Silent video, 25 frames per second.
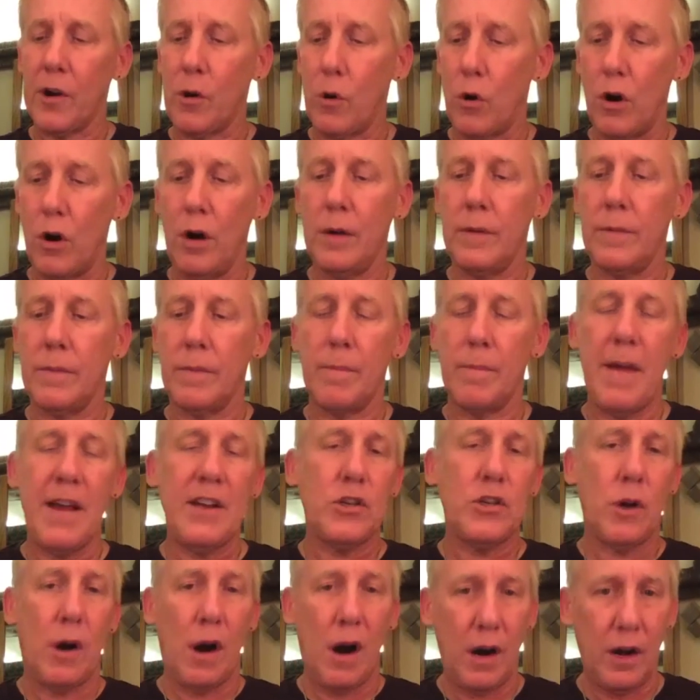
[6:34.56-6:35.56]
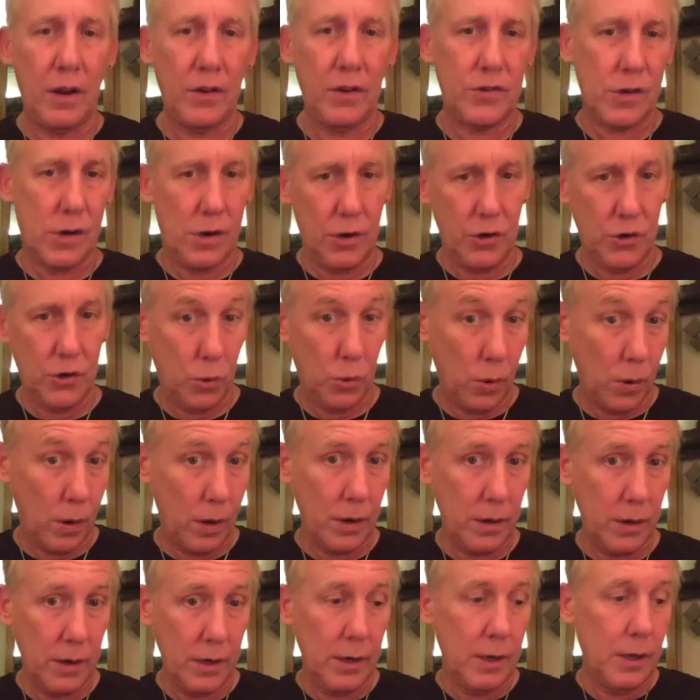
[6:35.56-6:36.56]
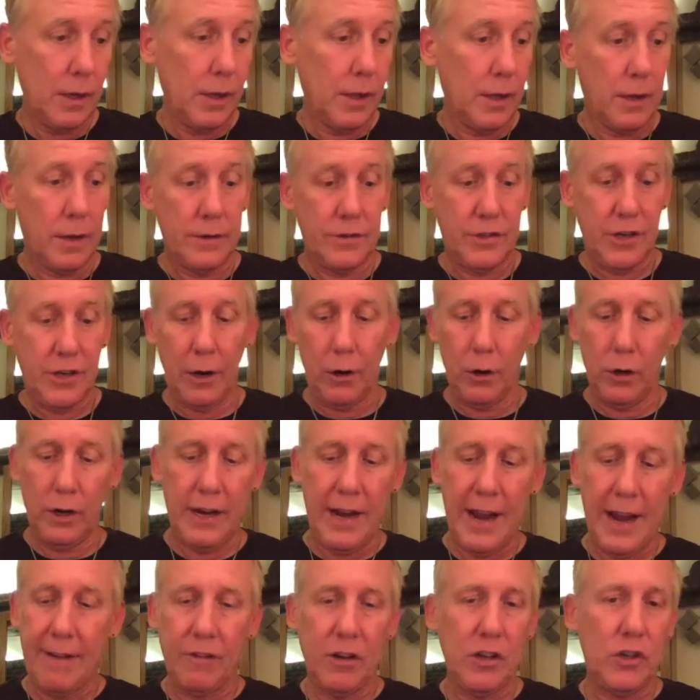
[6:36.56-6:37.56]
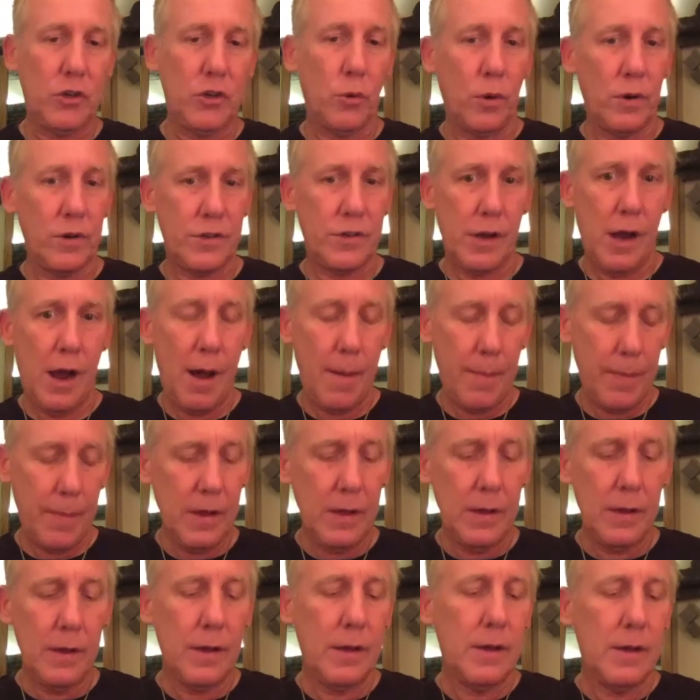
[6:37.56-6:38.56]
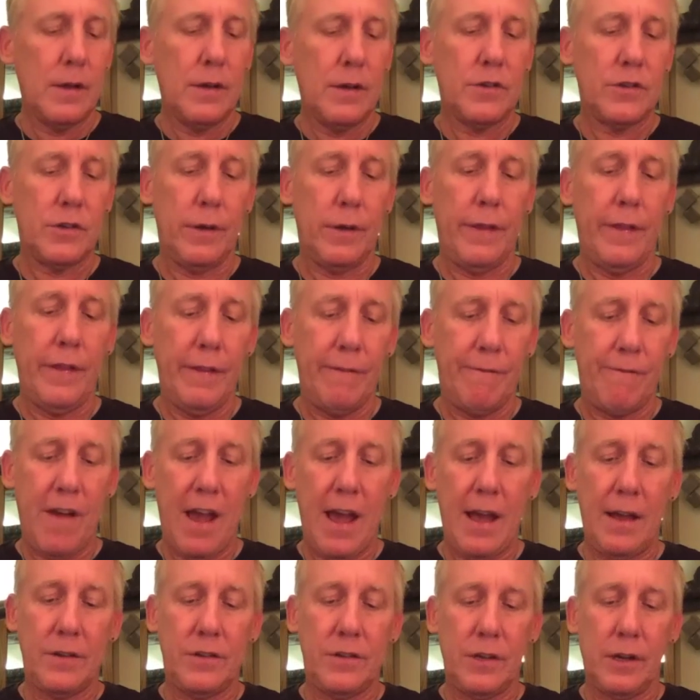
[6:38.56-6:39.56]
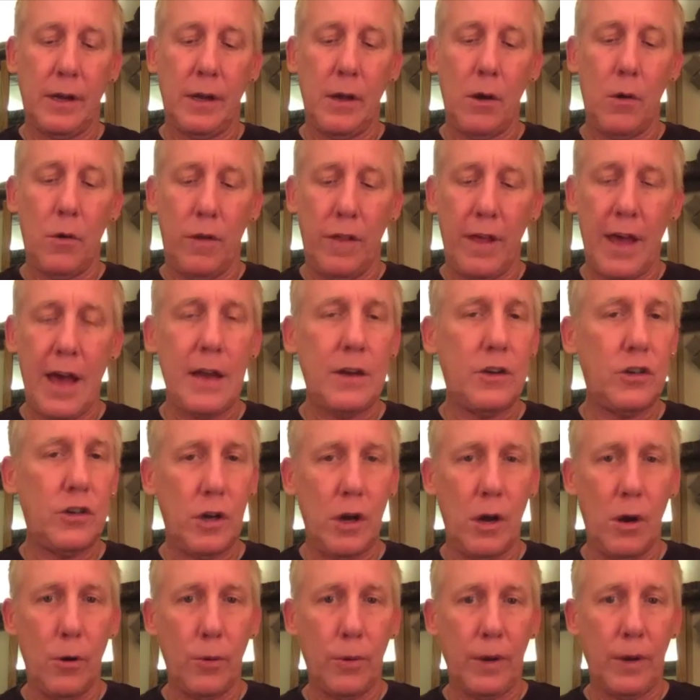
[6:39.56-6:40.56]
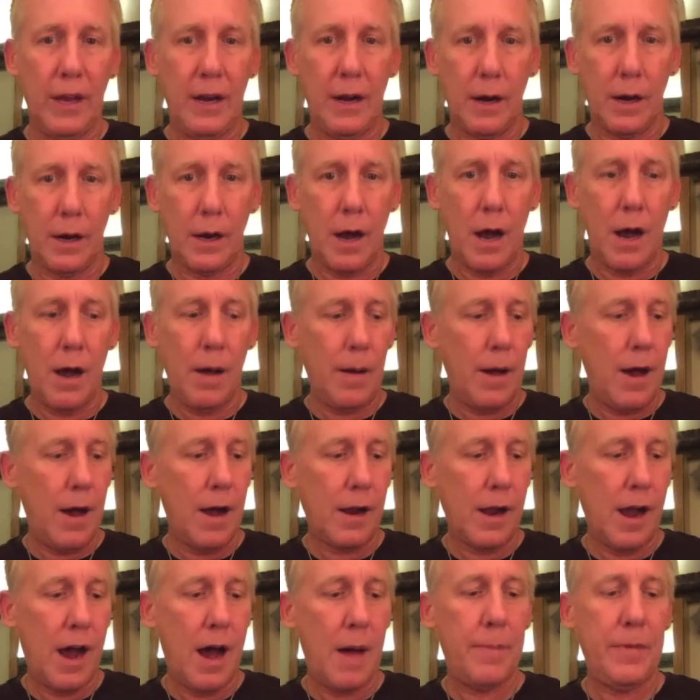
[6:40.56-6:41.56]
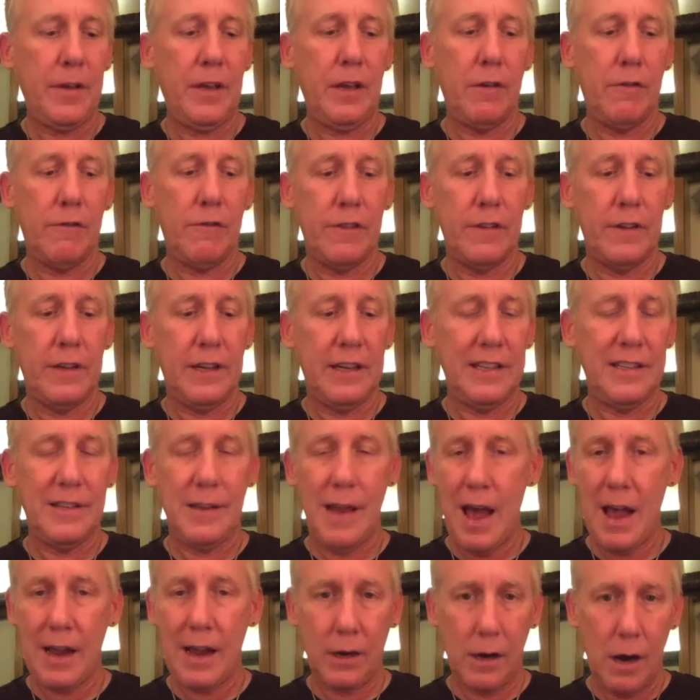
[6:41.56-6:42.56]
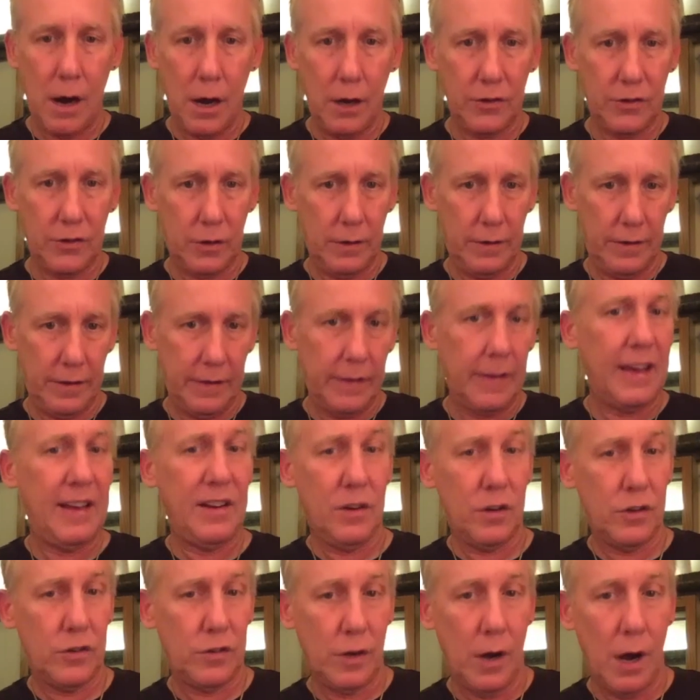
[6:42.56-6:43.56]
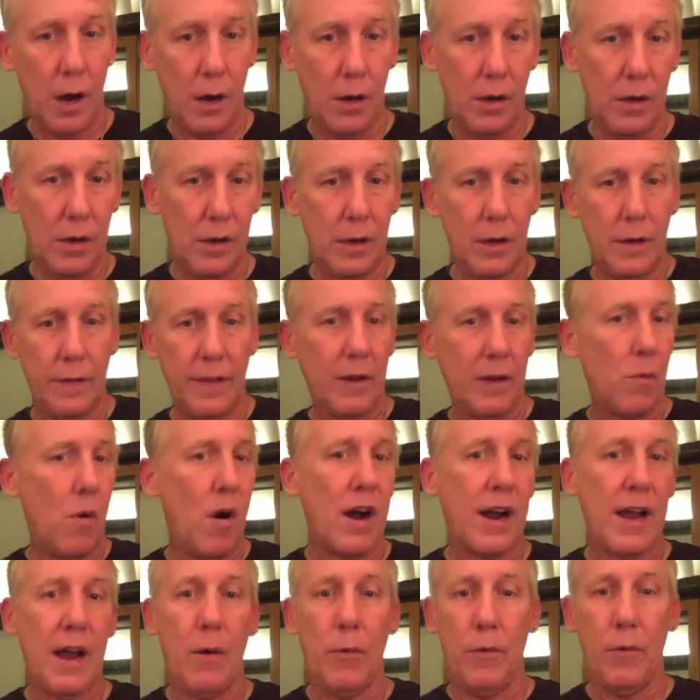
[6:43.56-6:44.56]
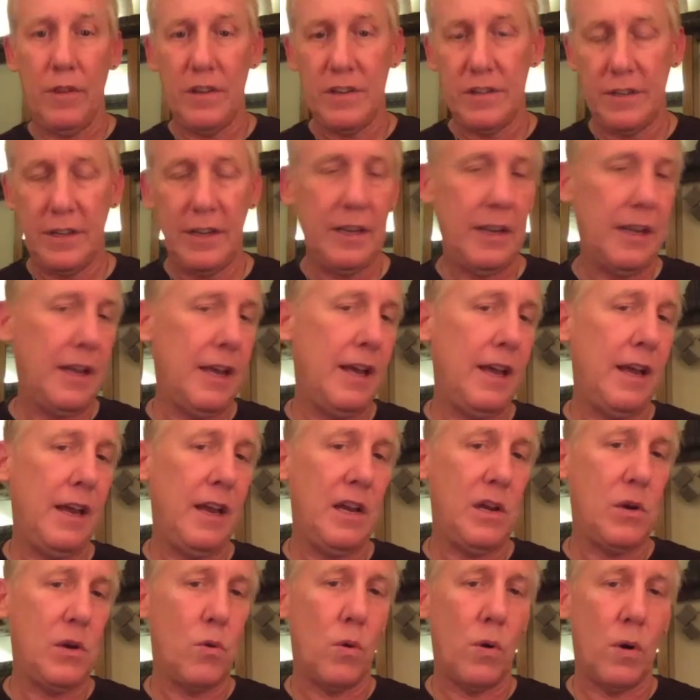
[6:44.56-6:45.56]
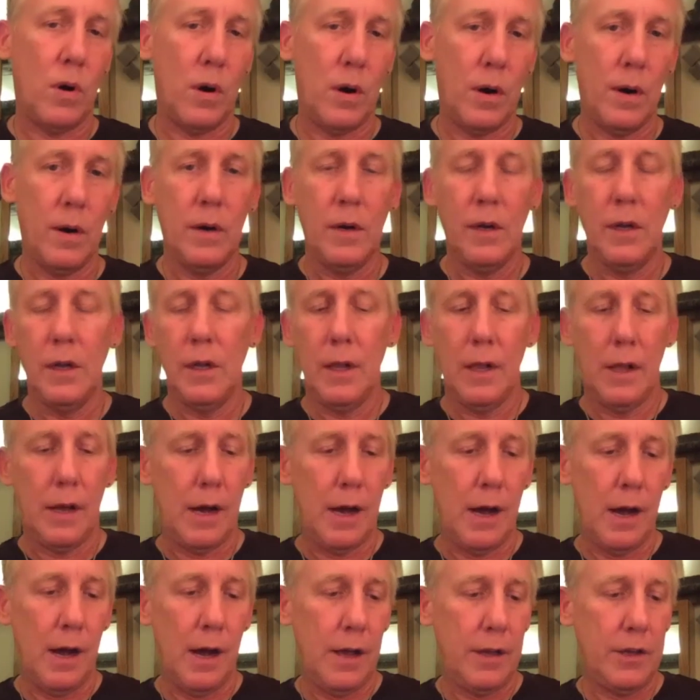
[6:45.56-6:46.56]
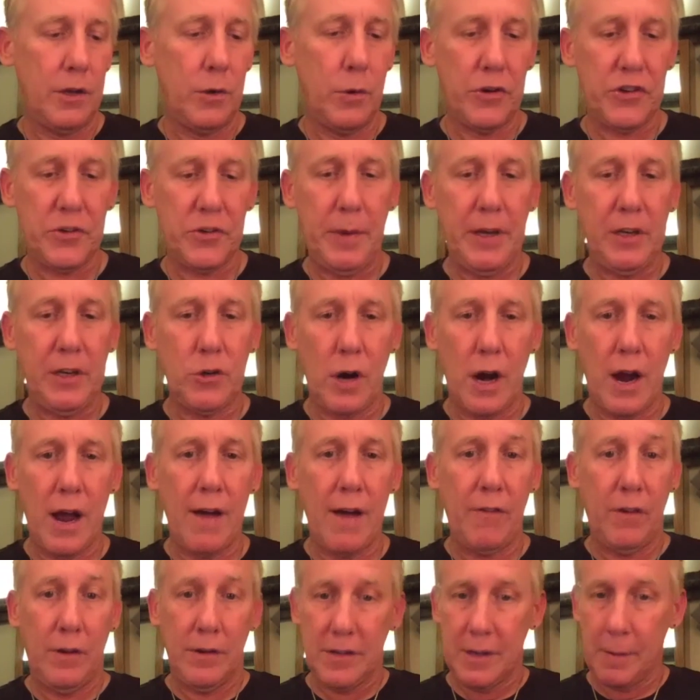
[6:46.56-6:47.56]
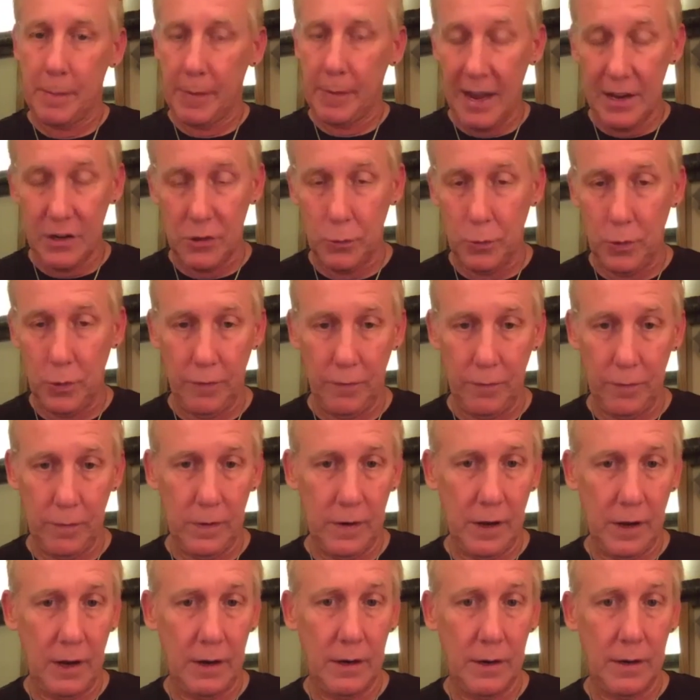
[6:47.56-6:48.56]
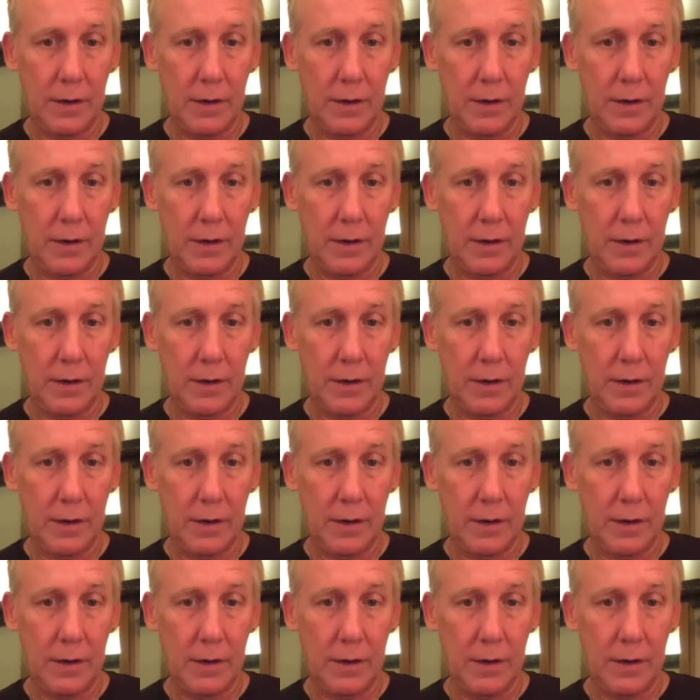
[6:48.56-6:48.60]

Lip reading: record major artists on a tour, generally every tour stop, so that the fans that go to that show get a copy of the exact concert they just saw. They can walk out with a CD or a USB drive, and in some cases we've